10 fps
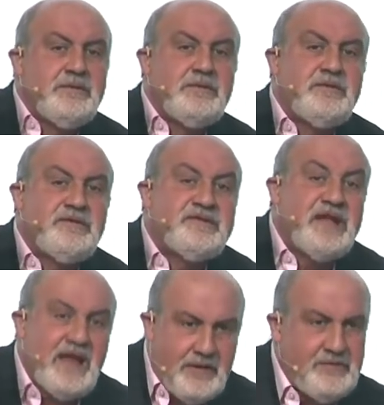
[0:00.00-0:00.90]
the
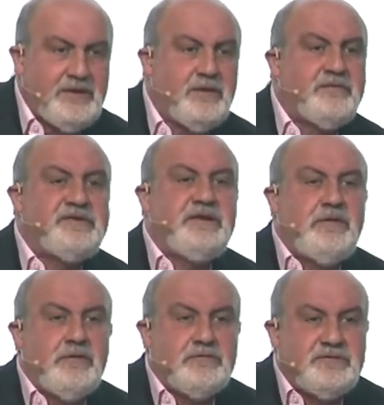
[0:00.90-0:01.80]
salary of
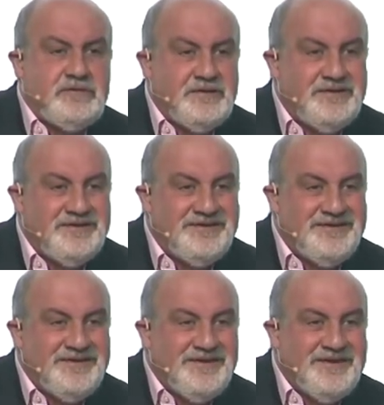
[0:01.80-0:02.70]
CEOs,
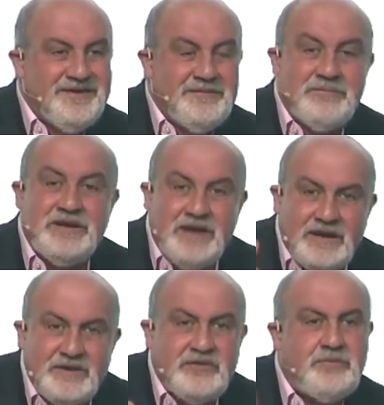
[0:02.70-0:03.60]
but
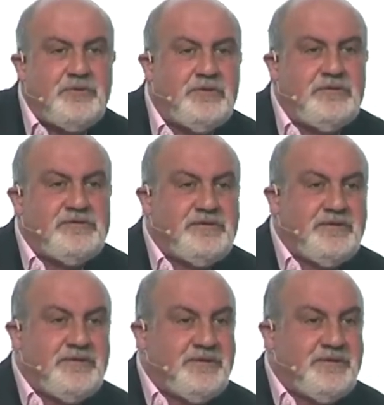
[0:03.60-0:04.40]
not entrepreneurs.